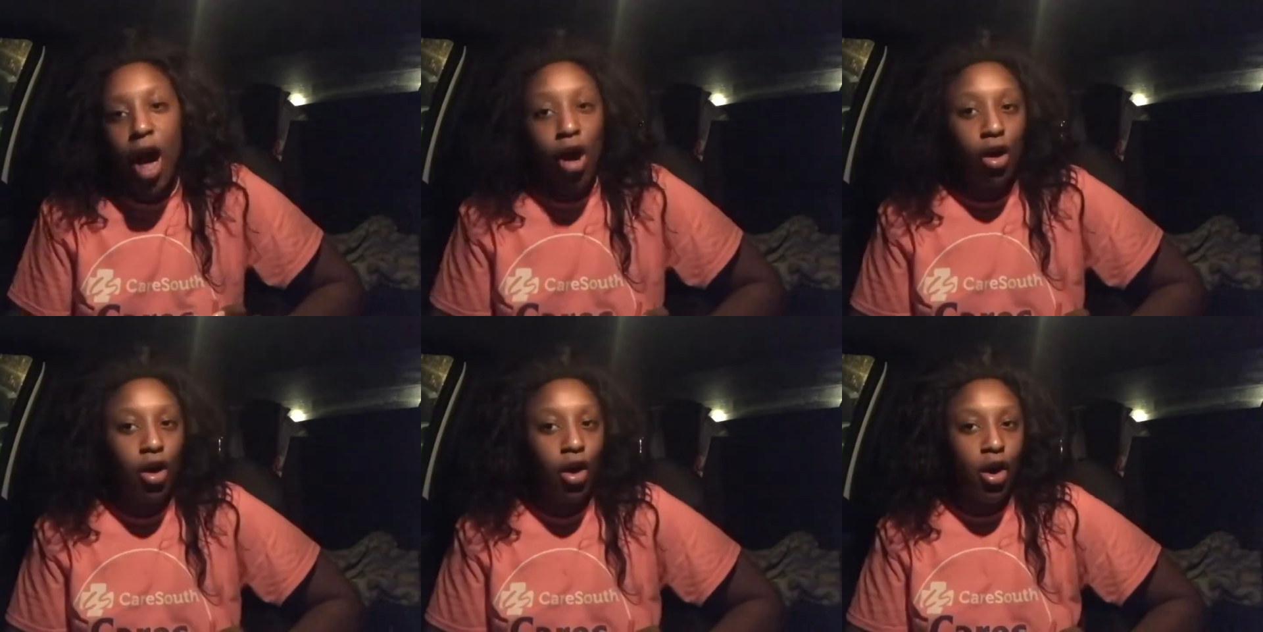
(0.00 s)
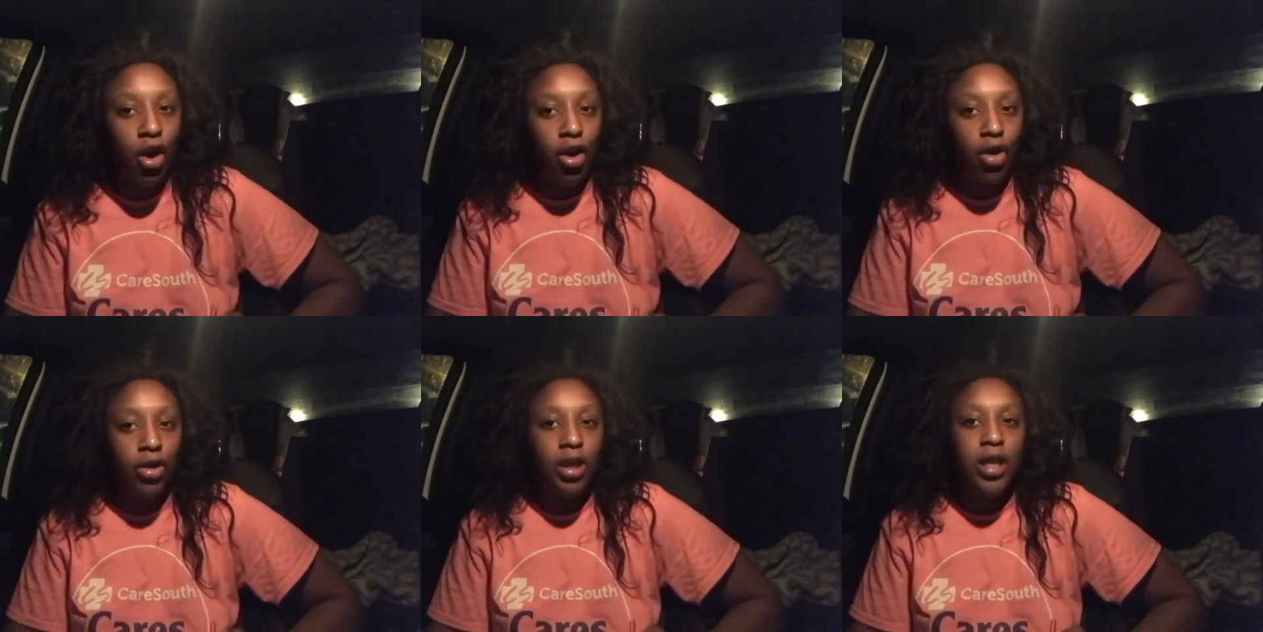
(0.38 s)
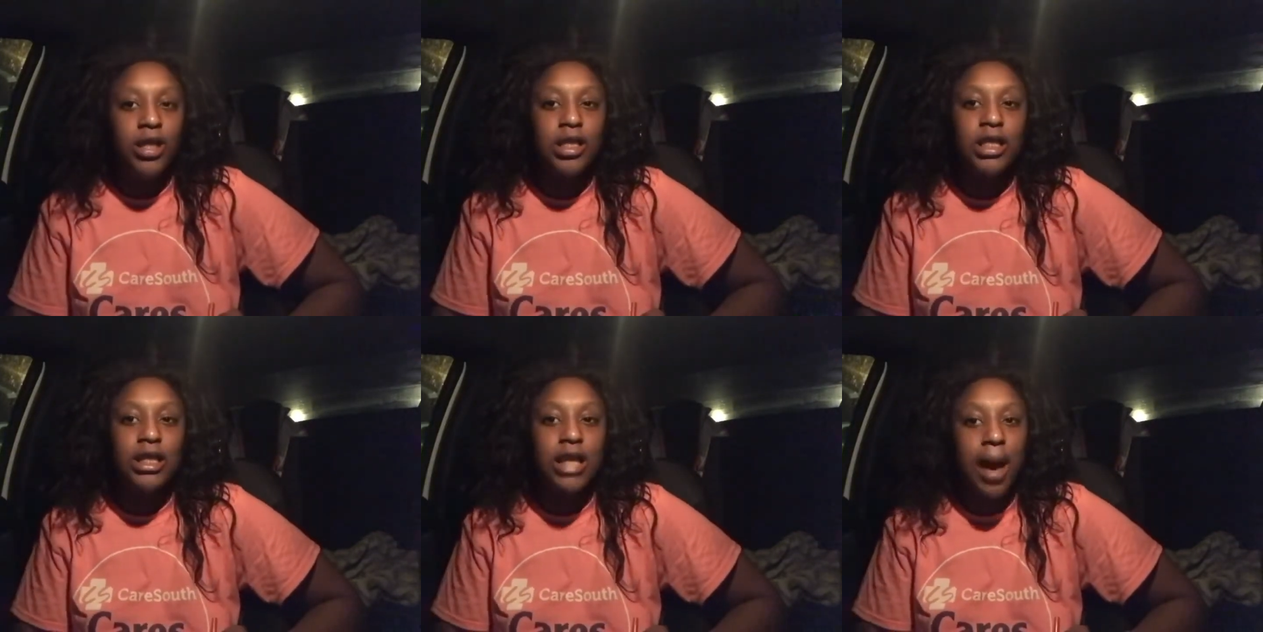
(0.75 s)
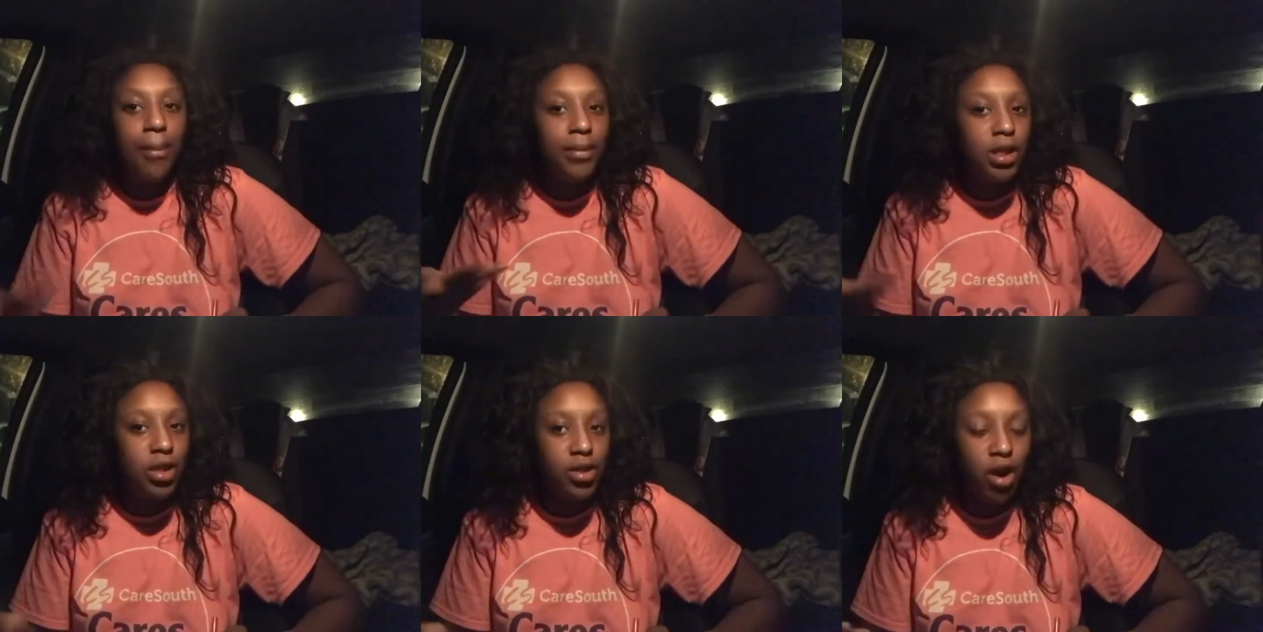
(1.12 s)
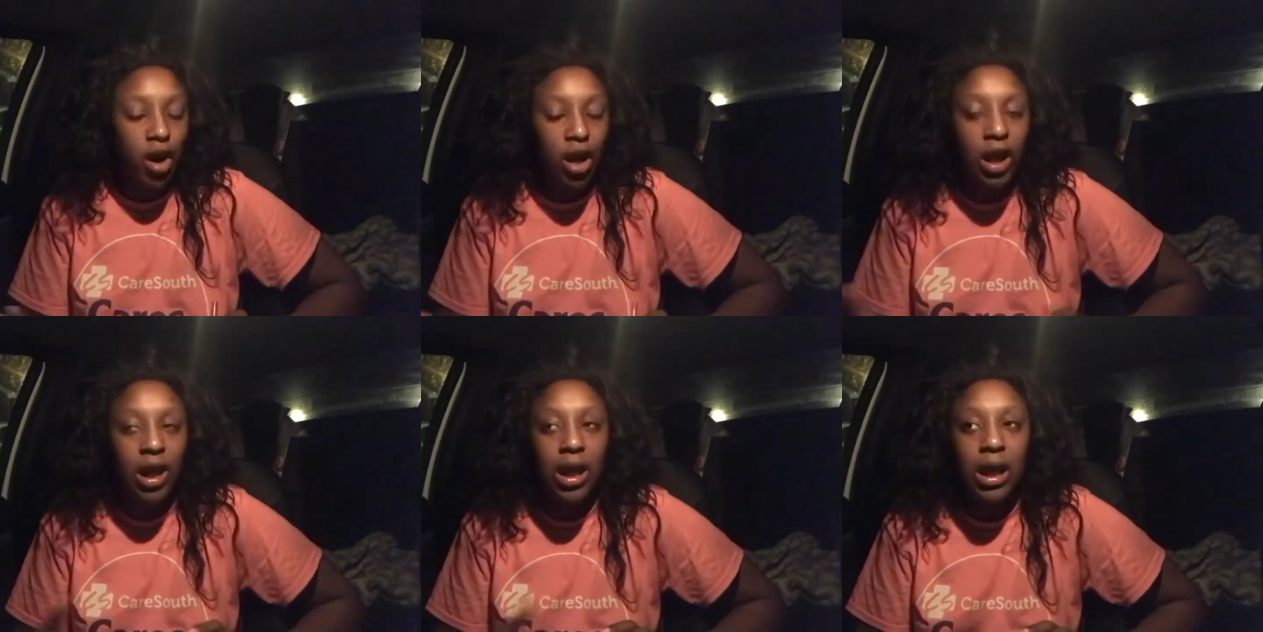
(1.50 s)
alcohol that's got me
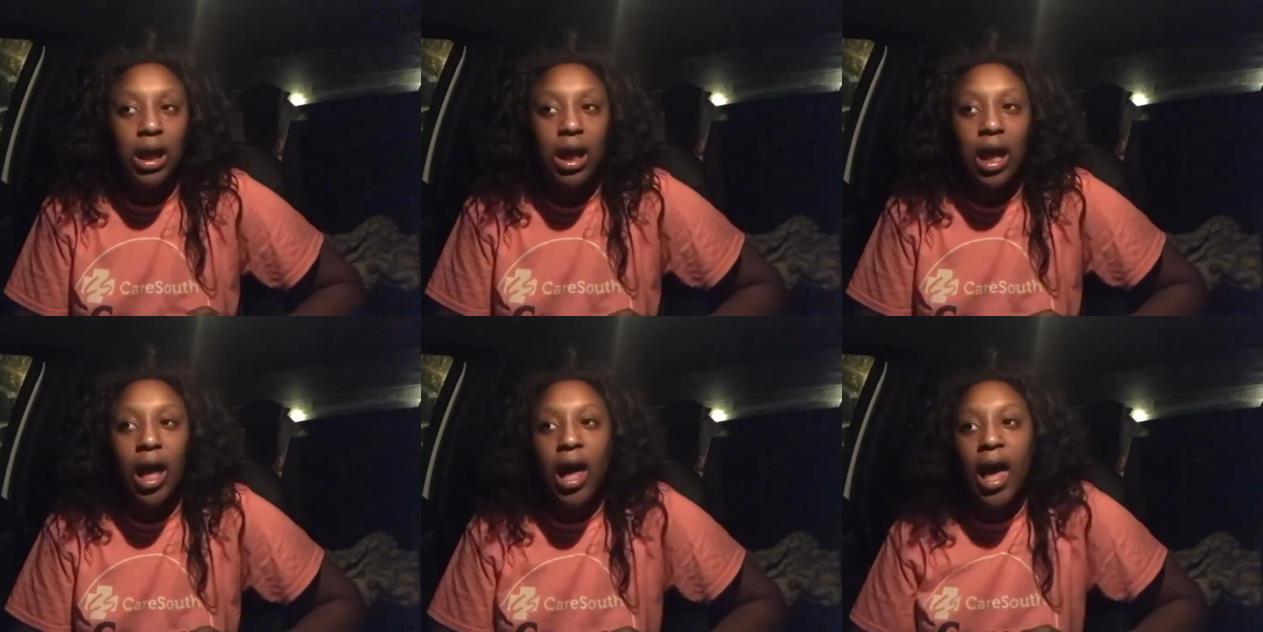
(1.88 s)
talking.